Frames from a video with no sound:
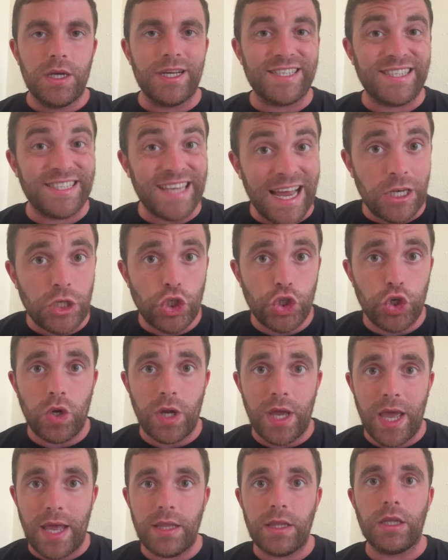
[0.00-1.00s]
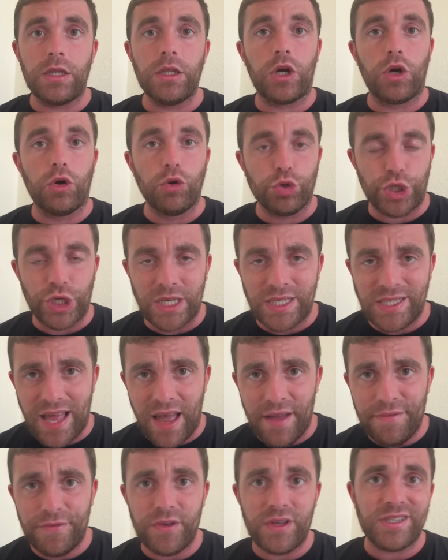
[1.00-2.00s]
Sancho and the coaching
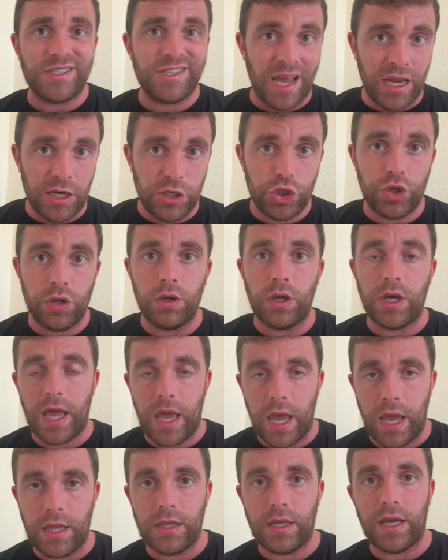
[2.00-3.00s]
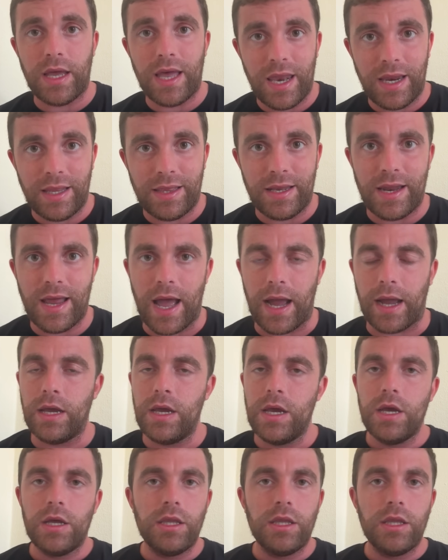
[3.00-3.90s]
staff, Sancho and Erik ten Hag.